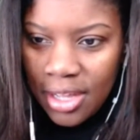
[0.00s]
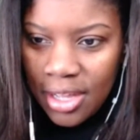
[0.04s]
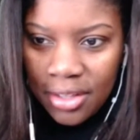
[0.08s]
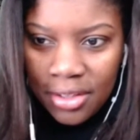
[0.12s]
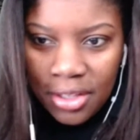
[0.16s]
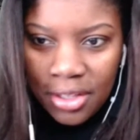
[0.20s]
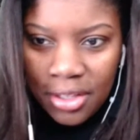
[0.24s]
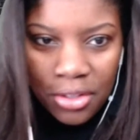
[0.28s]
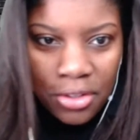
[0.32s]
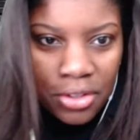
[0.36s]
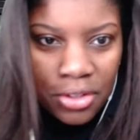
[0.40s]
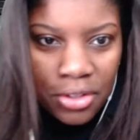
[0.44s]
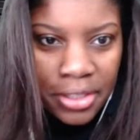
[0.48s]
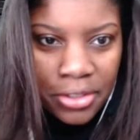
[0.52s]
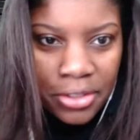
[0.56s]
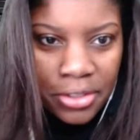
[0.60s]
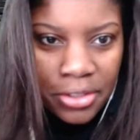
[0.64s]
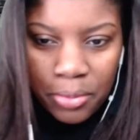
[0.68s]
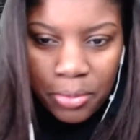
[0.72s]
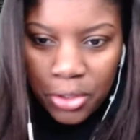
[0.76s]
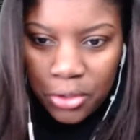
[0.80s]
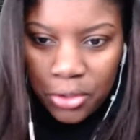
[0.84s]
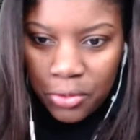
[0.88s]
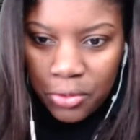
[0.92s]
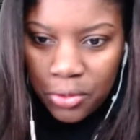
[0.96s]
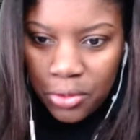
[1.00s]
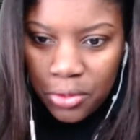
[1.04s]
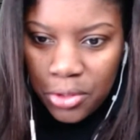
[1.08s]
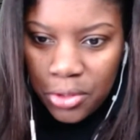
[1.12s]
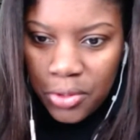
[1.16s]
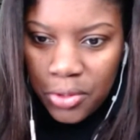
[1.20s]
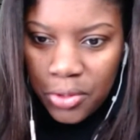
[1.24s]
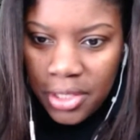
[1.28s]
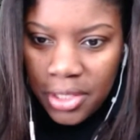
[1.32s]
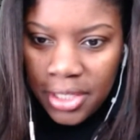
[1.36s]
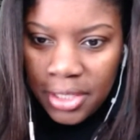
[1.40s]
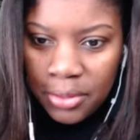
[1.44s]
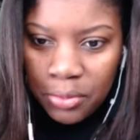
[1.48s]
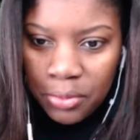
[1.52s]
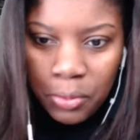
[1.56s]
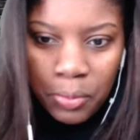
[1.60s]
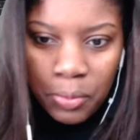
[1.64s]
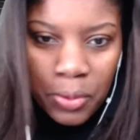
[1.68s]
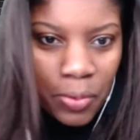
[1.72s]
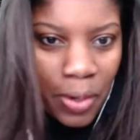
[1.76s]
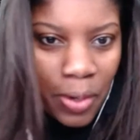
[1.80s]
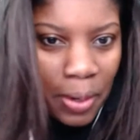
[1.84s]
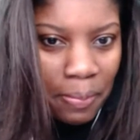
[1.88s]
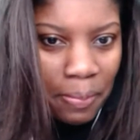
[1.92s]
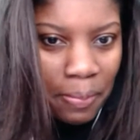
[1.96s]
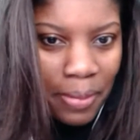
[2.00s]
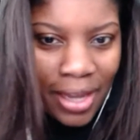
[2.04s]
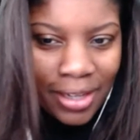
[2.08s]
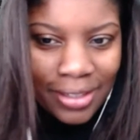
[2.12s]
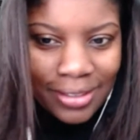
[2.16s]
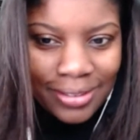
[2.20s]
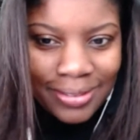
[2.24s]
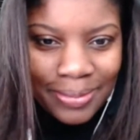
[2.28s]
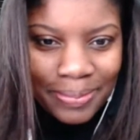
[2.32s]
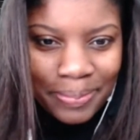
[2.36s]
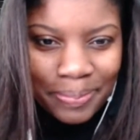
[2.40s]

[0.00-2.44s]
Thank you guys so much for tuning in. We'll be right back.